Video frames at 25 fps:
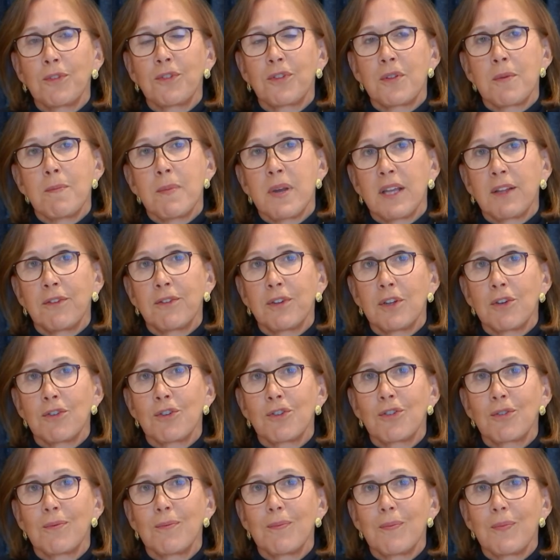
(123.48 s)
the
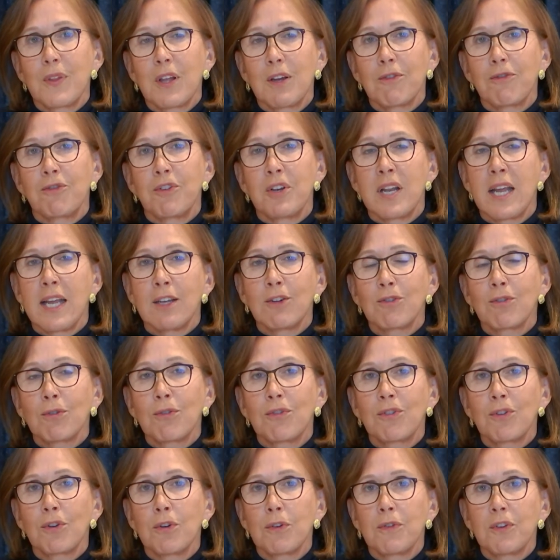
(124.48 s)
message that financial
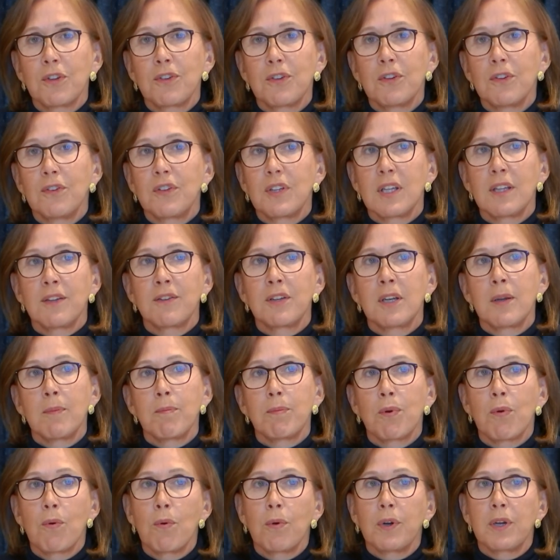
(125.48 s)
services is an
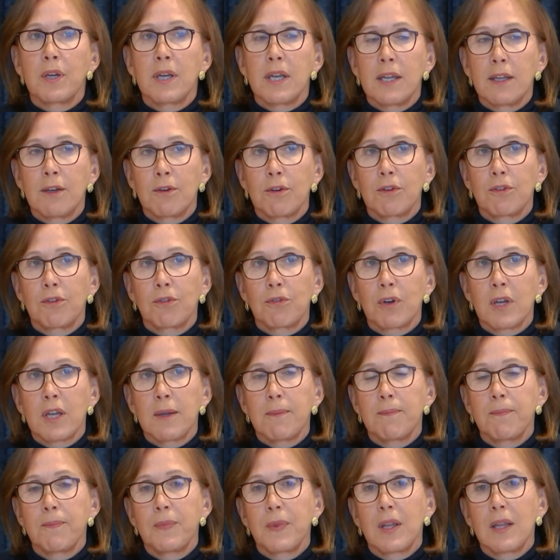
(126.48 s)
important
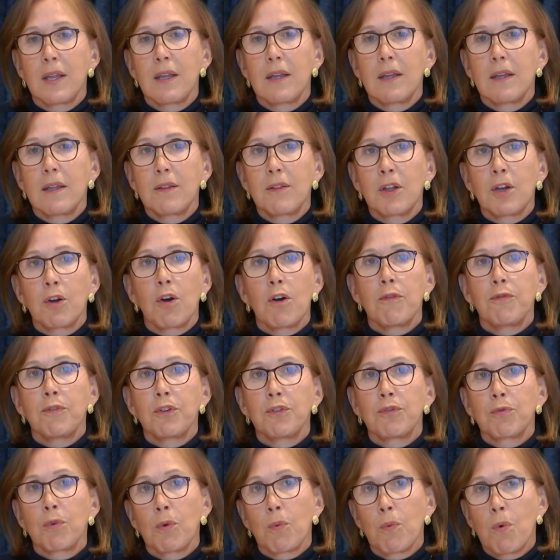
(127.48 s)
industry that
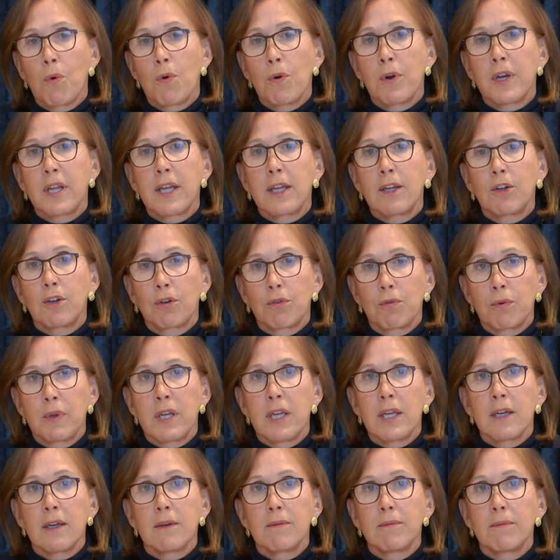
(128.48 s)
offers rewarding
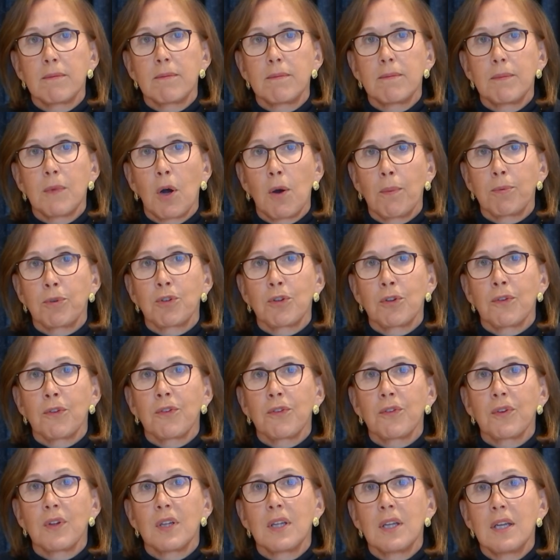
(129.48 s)
career
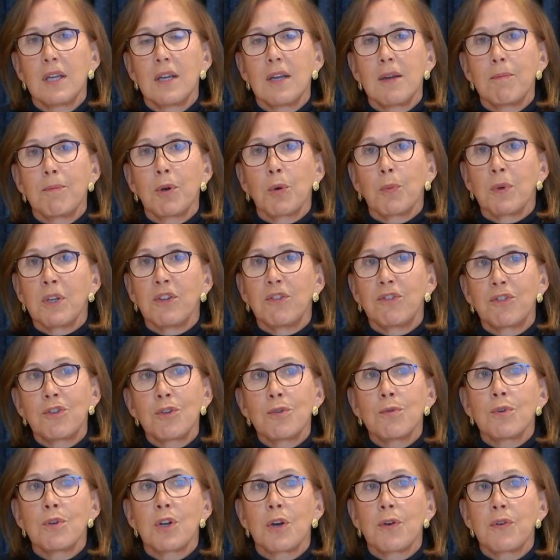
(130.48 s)
options, but we
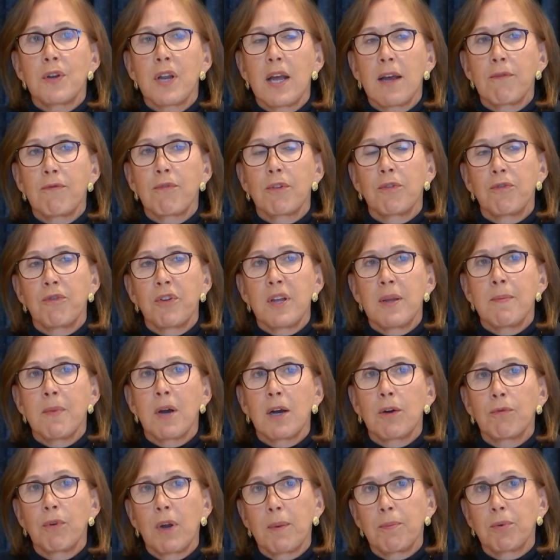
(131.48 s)
still don't have the
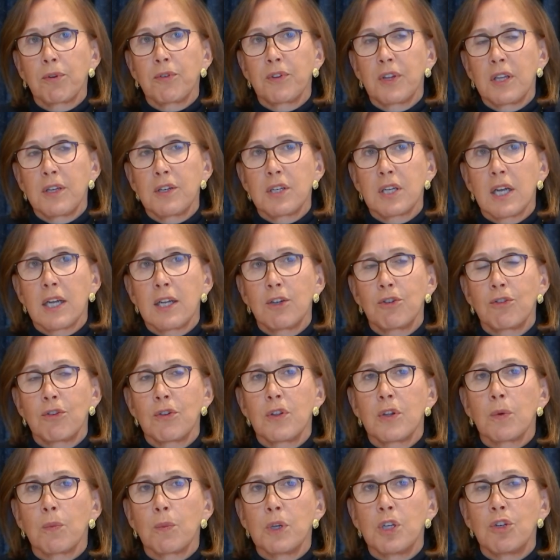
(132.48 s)
female
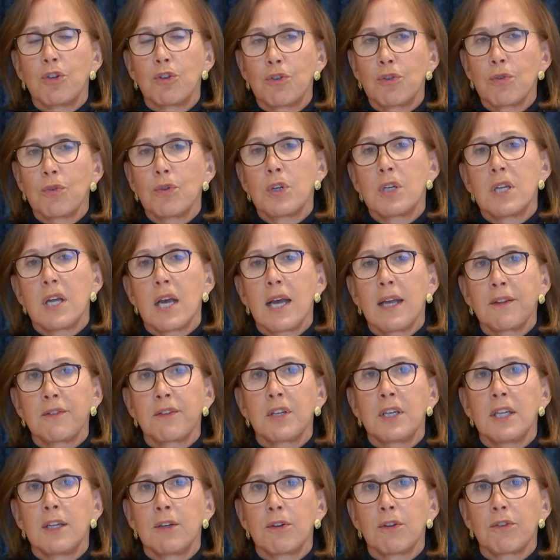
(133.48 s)
representation that we should as
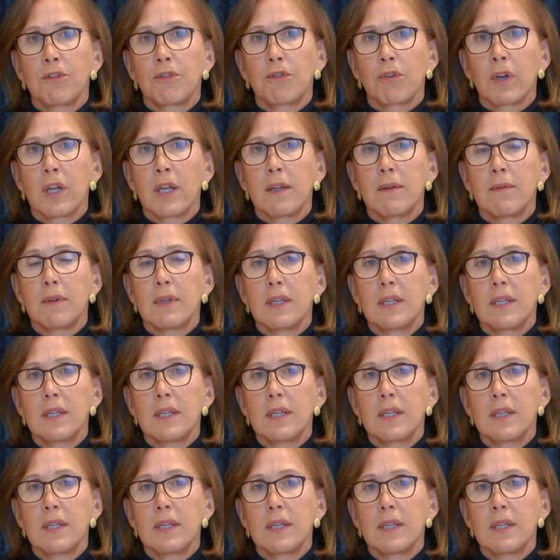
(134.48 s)
an industry.